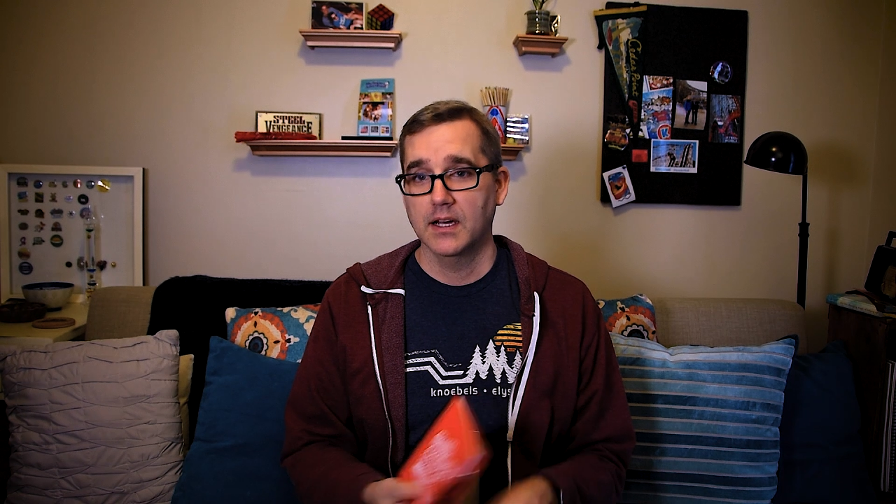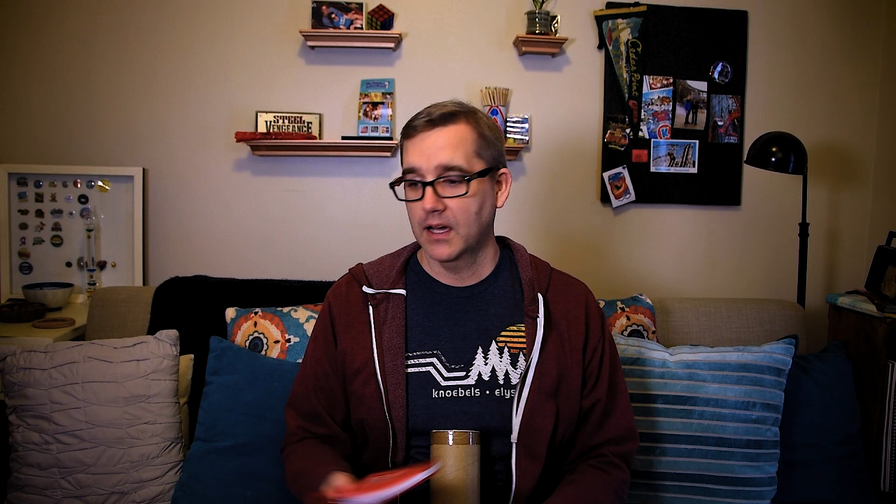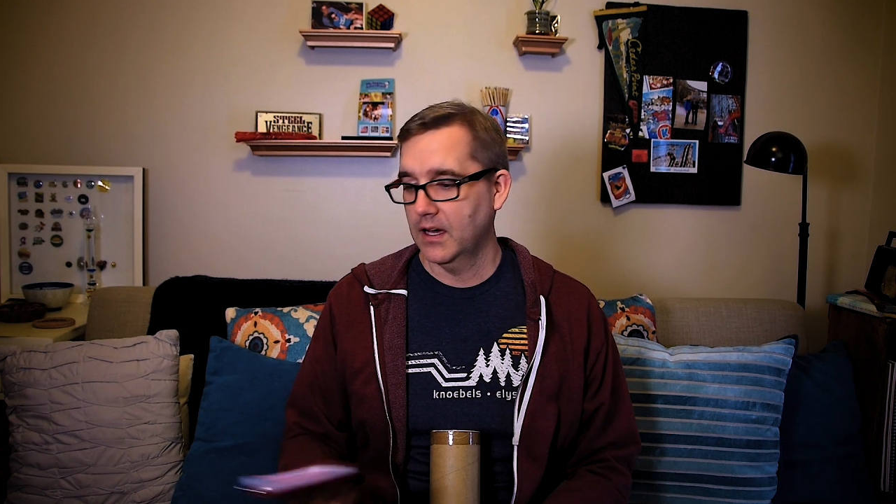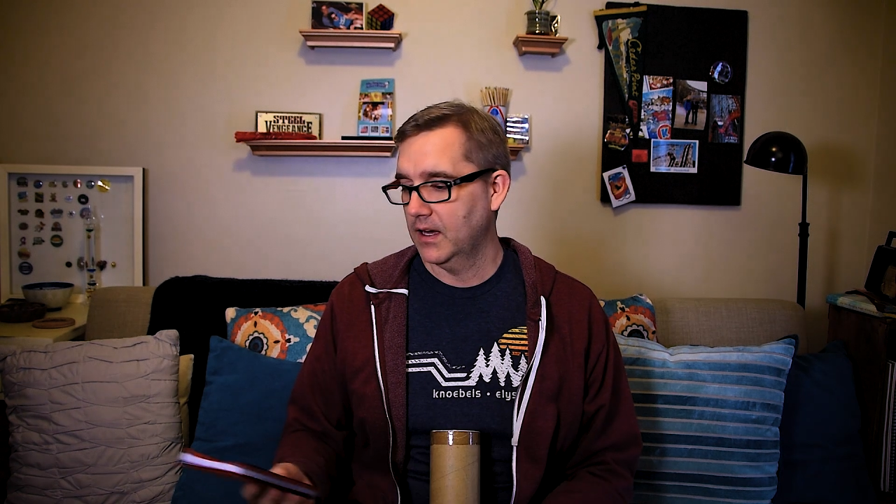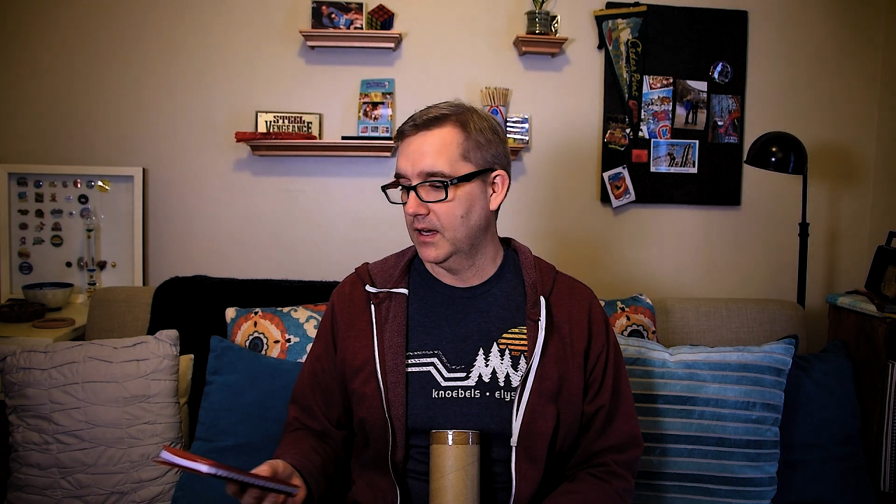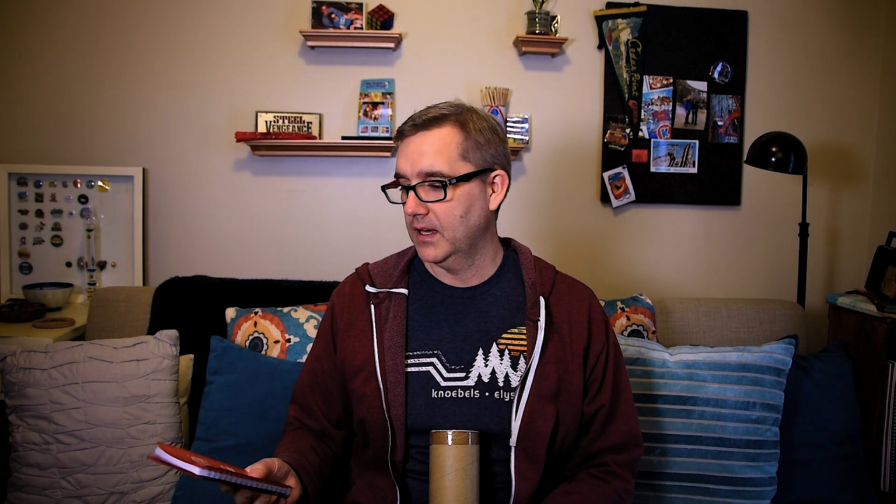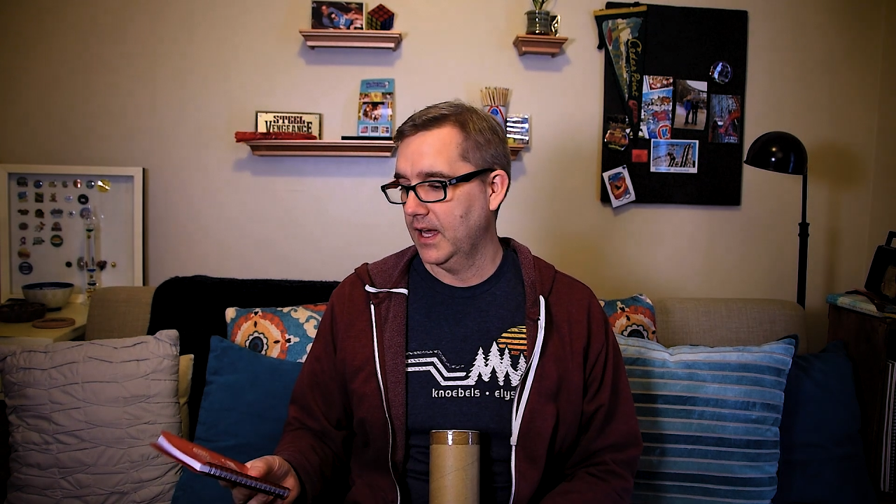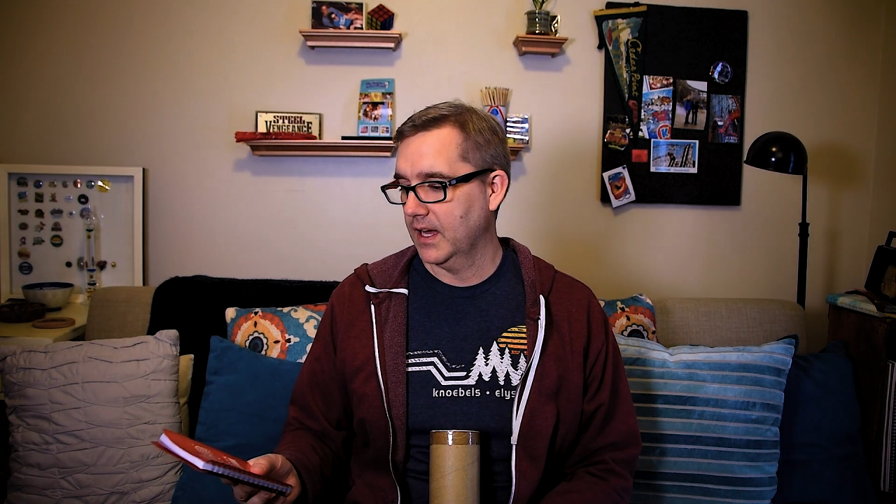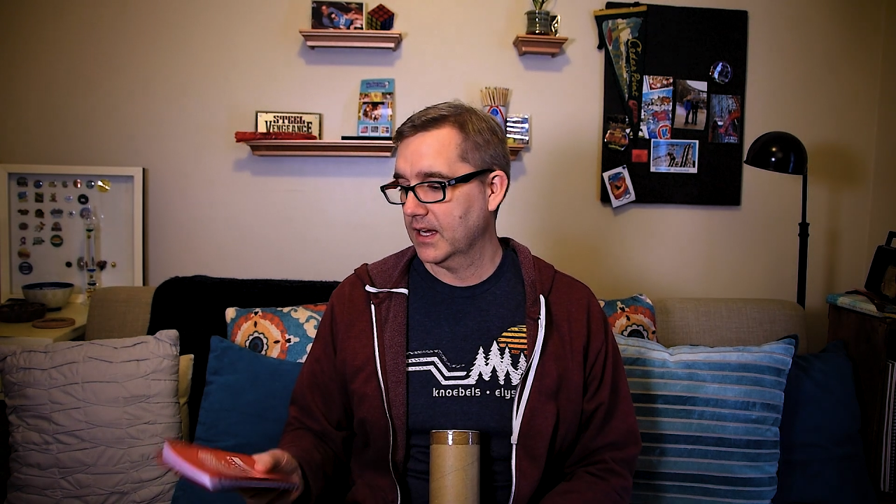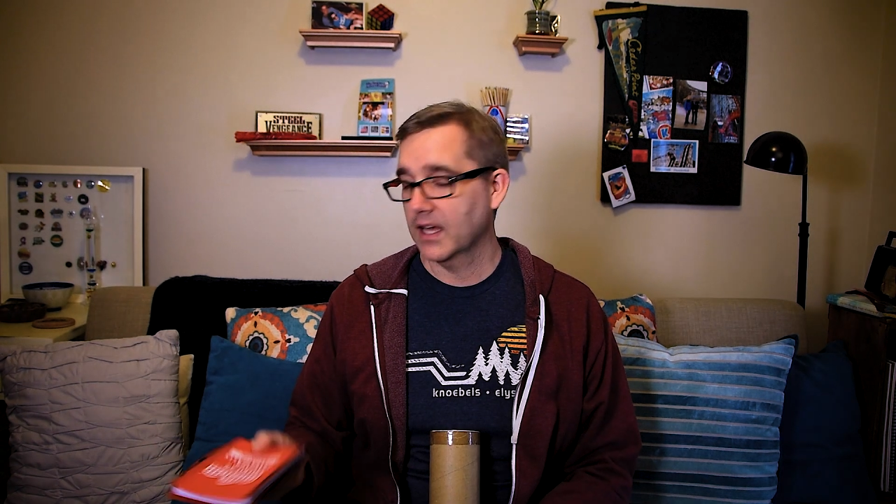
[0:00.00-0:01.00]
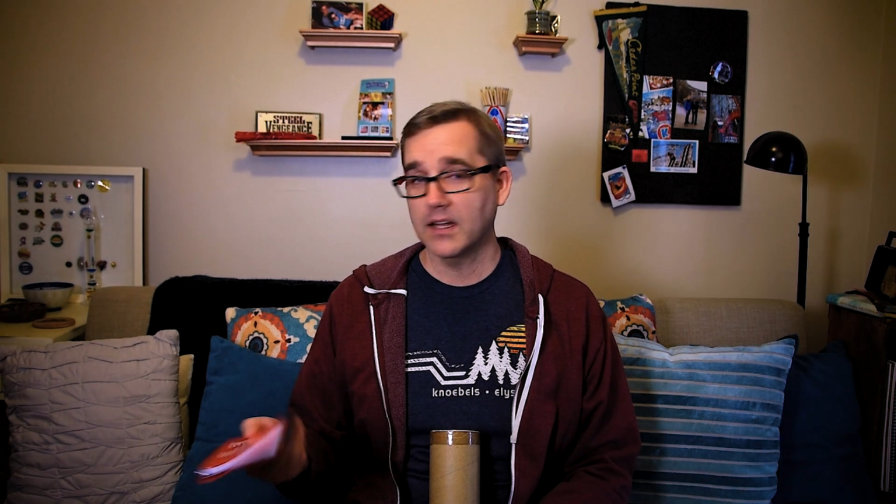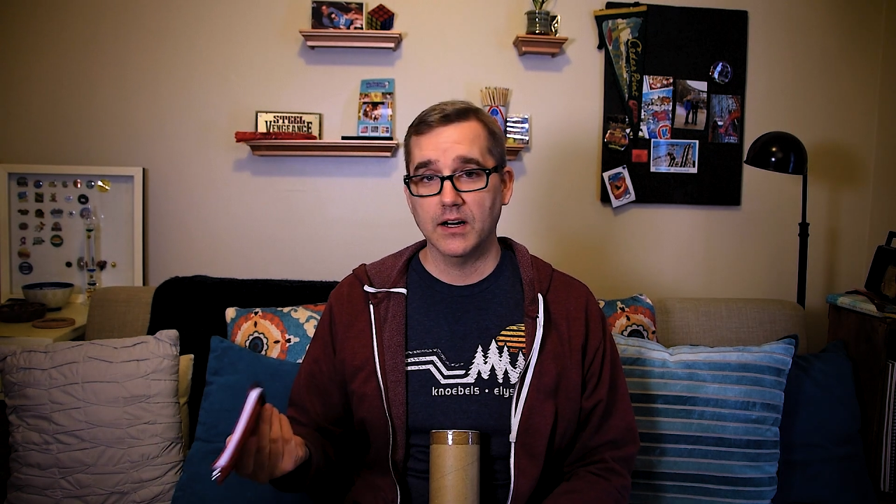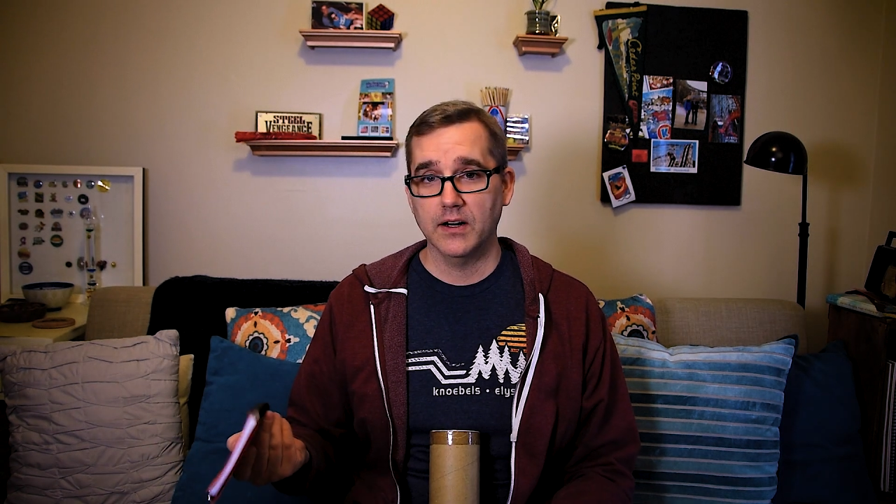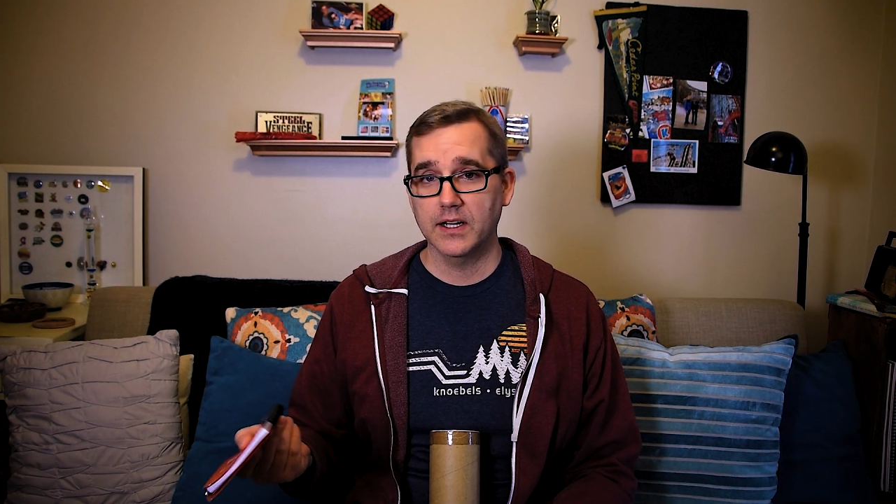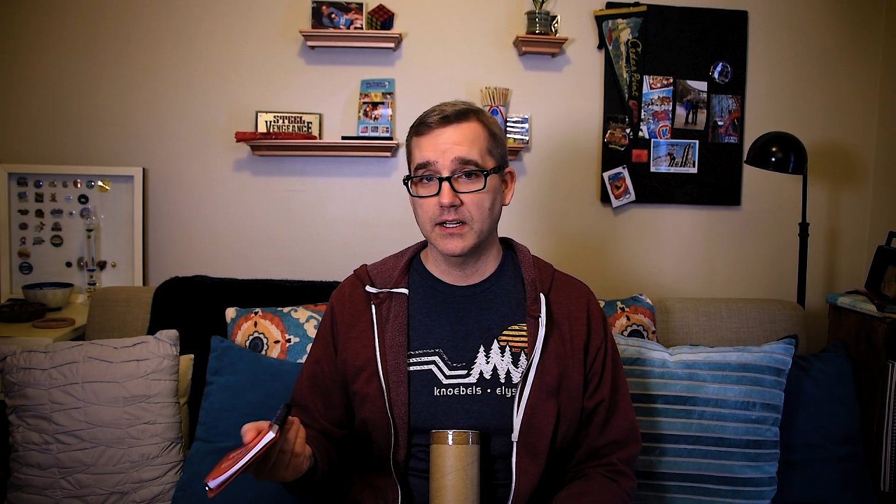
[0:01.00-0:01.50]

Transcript: at Kalahari